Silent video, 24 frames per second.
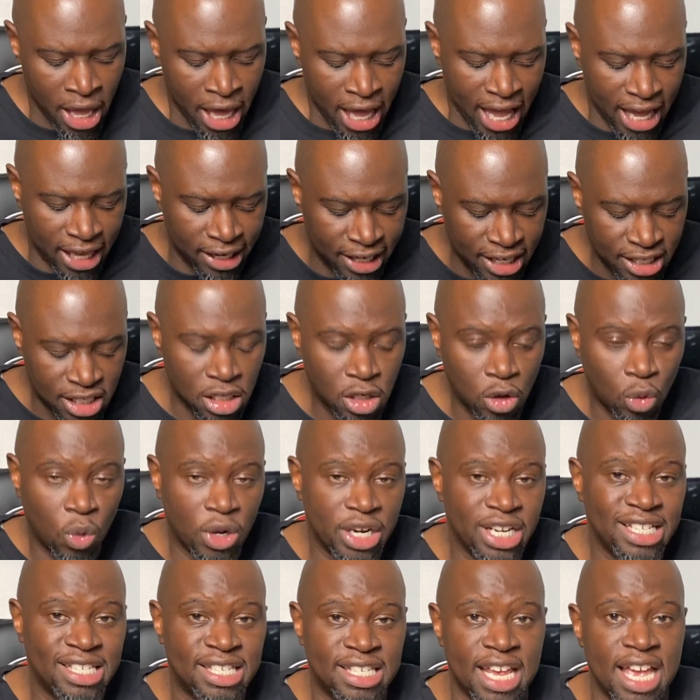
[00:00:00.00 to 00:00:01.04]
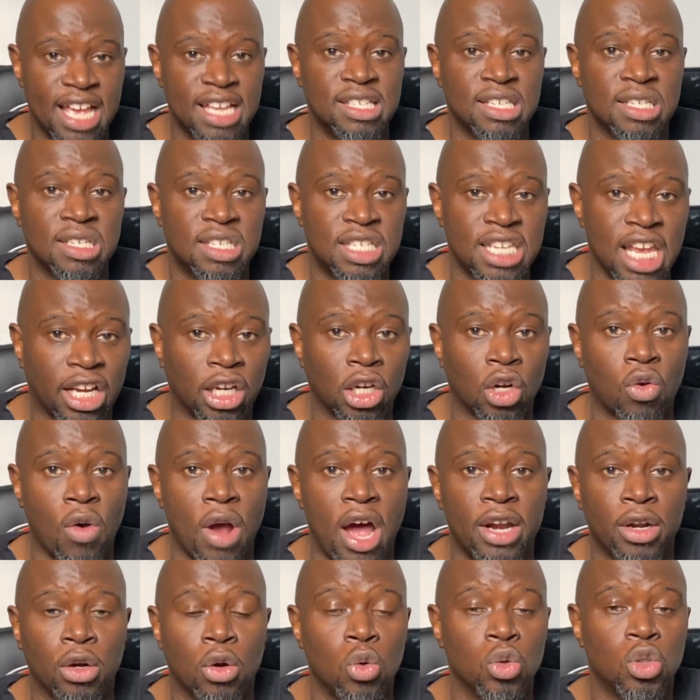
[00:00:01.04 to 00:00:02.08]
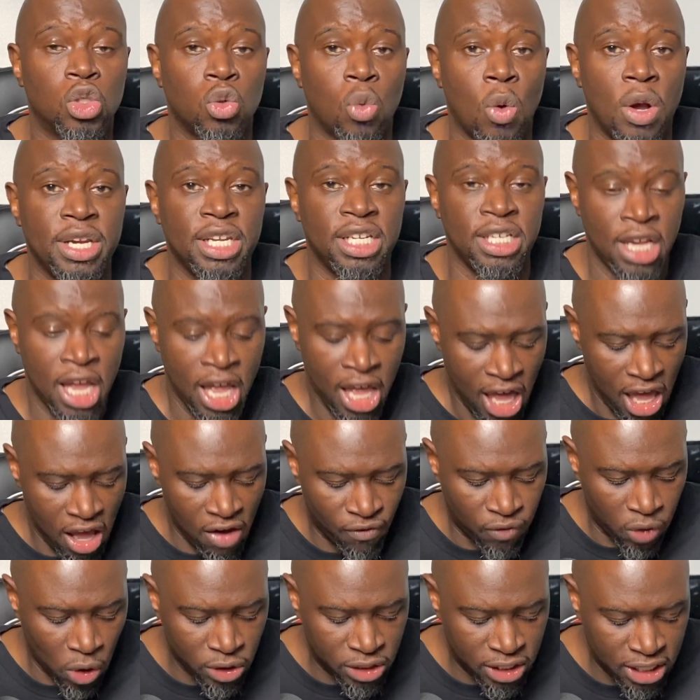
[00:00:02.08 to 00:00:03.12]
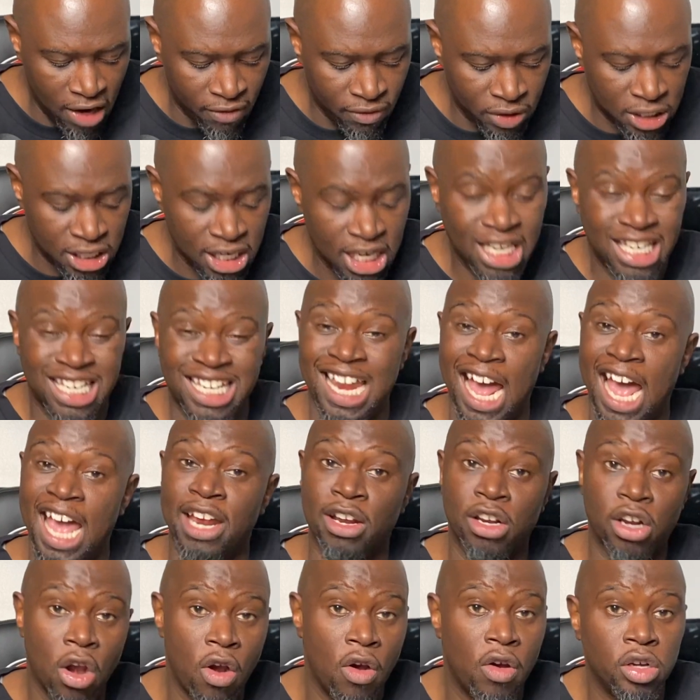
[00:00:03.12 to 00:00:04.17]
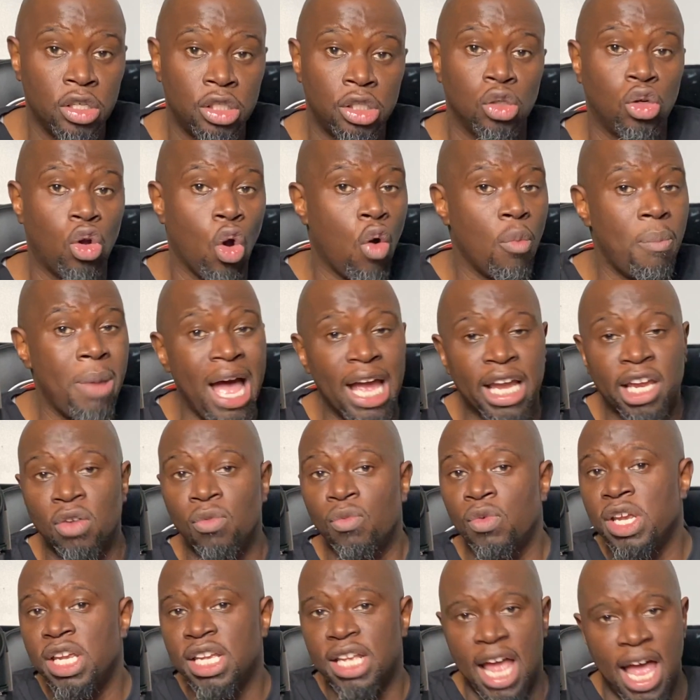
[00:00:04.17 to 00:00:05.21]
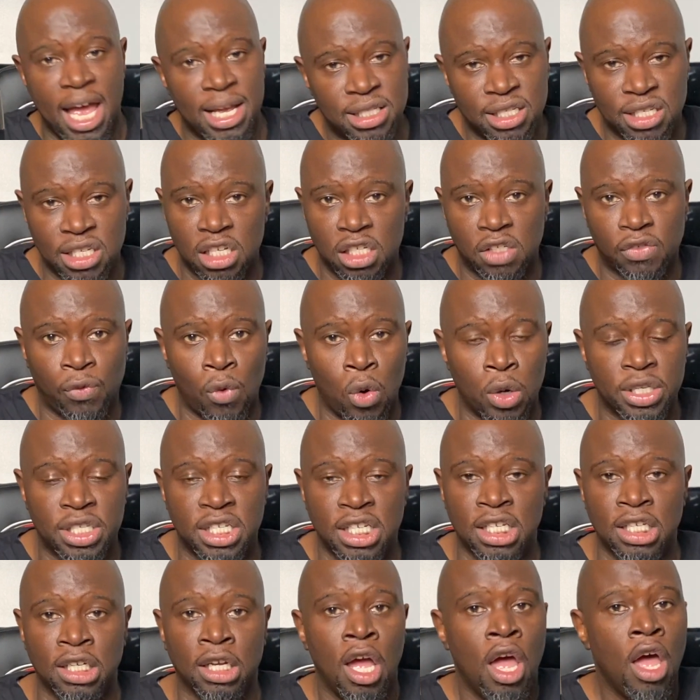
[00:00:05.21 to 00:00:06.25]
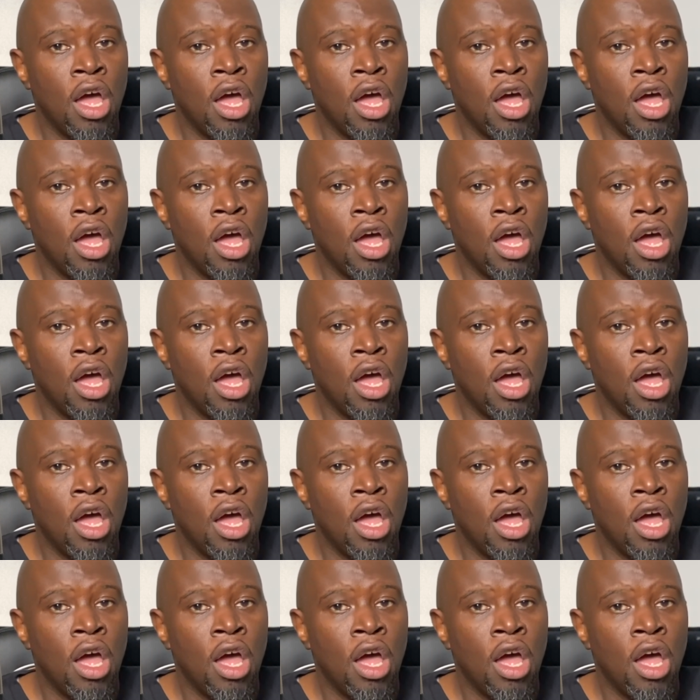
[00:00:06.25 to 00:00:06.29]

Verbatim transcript: And listen to what he says in Second Chronicle 20 and verse 17. And I encourage you, go back and read Exodus 14.